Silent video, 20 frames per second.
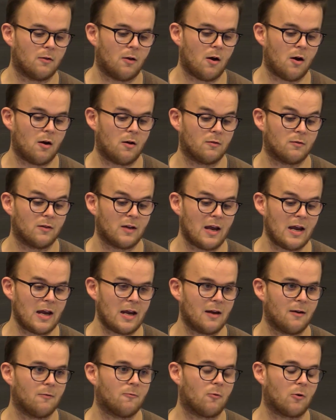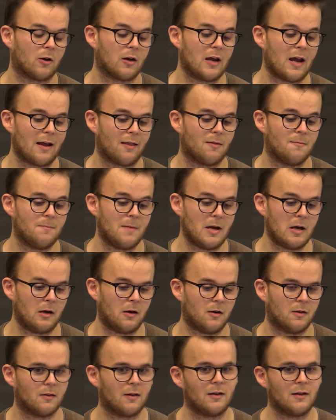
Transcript: long day working at the mill,